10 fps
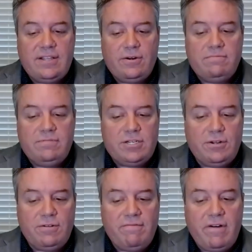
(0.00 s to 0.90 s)
their
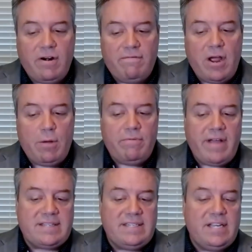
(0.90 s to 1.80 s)
digital verifiable
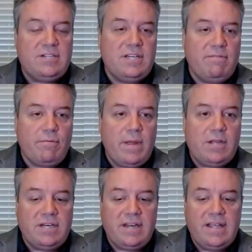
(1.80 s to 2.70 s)
vaccination
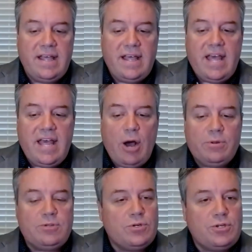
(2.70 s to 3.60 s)
information help
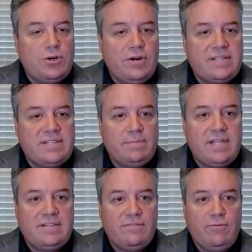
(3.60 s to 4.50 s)
us return to some
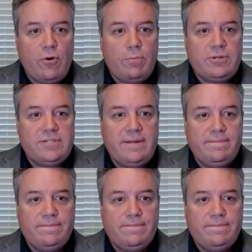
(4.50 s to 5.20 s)
sense of normalcy?